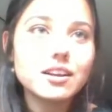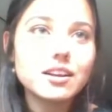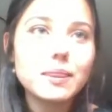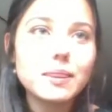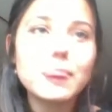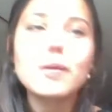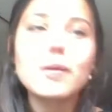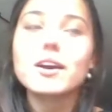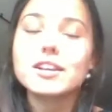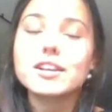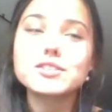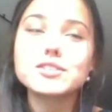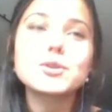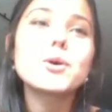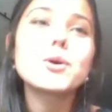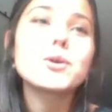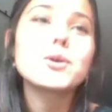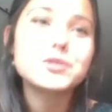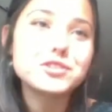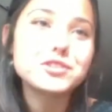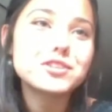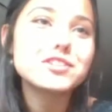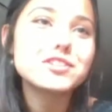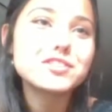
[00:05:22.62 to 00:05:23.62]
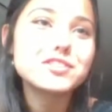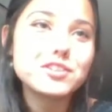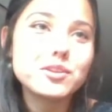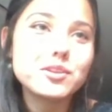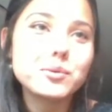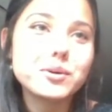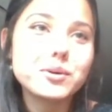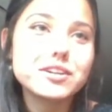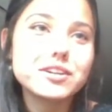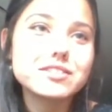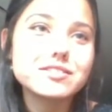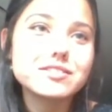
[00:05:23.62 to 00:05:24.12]
Okay, so horse girls are the
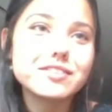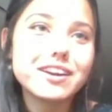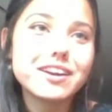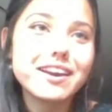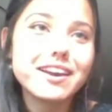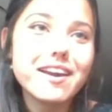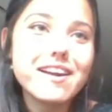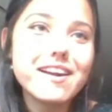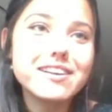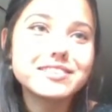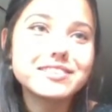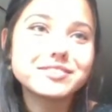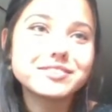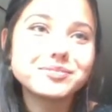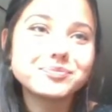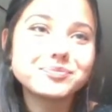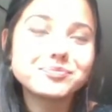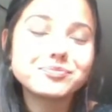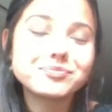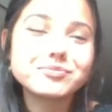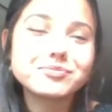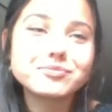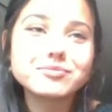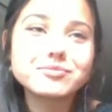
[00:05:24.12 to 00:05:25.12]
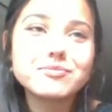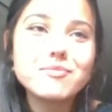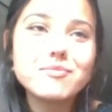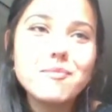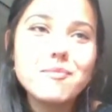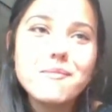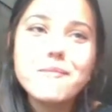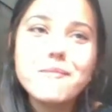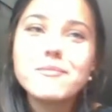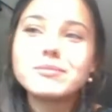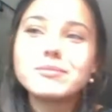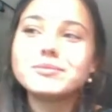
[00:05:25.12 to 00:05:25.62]
worst, right?
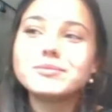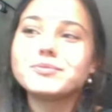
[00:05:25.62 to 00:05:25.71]
Yes.